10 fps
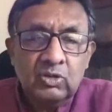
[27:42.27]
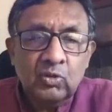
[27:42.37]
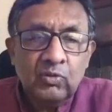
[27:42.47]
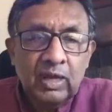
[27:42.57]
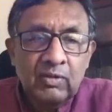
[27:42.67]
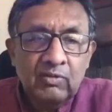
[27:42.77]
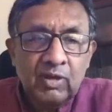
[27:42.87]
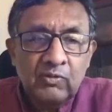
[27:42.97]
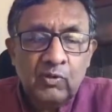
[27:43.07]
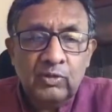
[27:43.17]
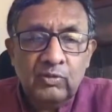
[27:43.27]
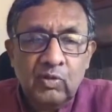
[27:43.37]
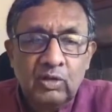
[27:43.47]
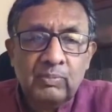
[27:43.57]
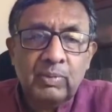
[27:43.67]
So wherefore,
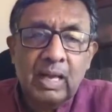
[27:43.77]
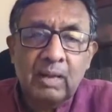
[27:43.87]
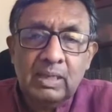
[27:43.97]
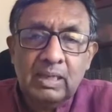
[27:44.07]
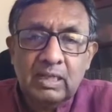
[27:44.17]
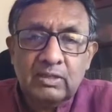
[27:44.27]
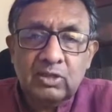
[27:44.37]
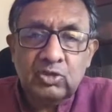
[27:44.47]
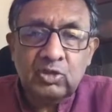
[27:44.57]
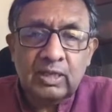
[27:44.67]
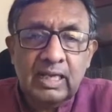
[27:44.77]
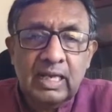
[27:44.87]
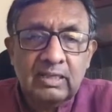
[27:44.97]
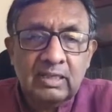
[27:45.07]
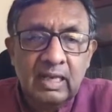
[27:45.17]
what the preamble does is to
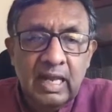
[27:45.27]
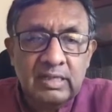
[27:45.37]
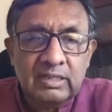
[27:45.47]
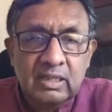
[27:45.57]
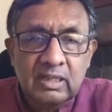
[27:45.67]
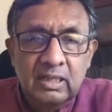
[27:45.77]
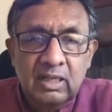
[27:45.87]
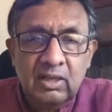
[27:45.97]
create a nation,